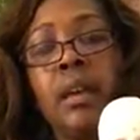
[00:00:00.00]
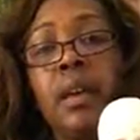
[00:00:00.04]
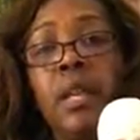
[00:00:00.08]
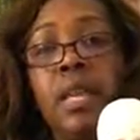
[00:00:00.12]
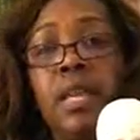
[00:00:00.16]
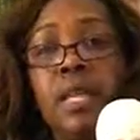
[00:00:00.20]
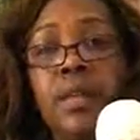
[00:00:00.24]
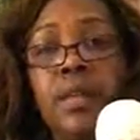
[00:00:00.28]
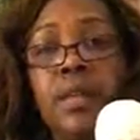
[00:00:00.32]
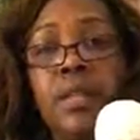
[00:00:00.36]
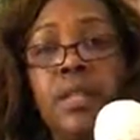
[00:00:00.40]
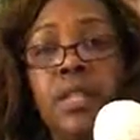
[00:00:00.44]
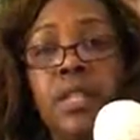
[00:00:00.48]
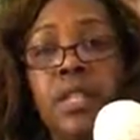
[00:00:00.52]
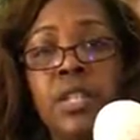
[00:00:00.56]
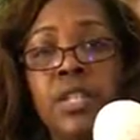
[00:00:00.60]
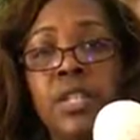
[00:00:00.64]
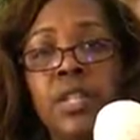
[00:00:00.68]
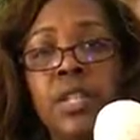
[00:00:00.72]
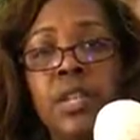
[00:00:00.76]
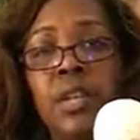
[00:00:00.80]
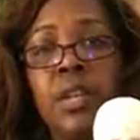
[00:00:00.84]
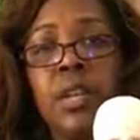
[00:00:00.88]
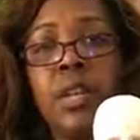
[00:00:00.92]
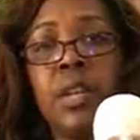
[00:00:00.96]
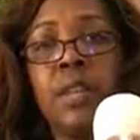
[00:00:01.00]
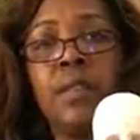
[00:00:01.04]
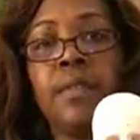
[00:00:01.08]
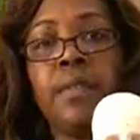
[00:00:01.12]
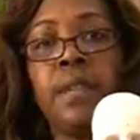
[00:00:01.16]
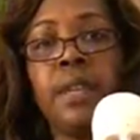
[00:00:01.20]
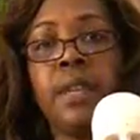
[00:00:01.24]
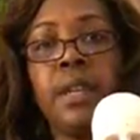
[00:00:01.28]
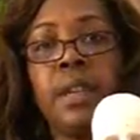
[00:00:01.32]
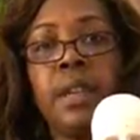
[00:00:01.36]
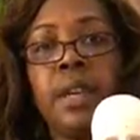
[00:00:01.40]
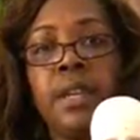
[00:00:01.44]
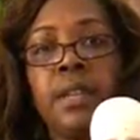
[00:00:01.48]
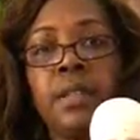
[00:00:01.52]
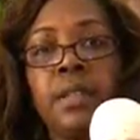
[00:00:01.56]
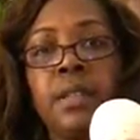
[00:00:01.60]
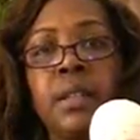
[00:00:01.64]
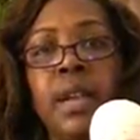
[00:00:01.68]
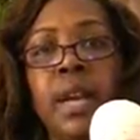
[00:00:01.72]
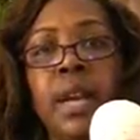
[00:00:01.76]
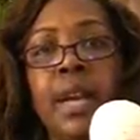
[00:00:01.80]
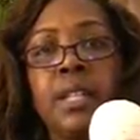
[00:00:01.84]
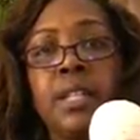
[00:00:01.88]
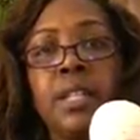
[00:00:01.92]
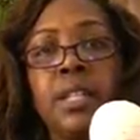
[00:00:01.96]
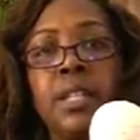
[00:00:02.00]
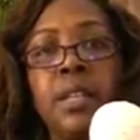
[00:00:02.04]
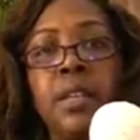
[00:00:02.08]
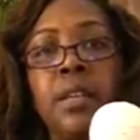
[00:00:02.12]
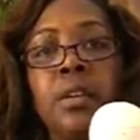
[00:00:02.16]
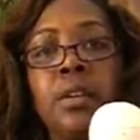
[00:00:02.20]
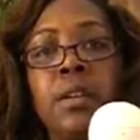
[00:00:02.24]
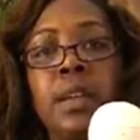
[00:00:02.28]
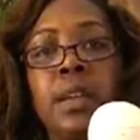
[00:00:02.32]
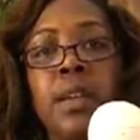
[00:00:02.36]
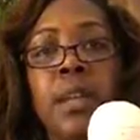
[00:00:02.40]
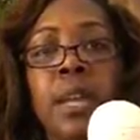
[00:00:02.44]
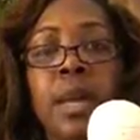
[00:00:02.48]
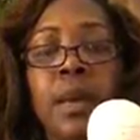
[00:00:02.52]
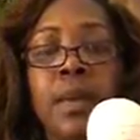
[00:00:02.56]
exposition of the axial and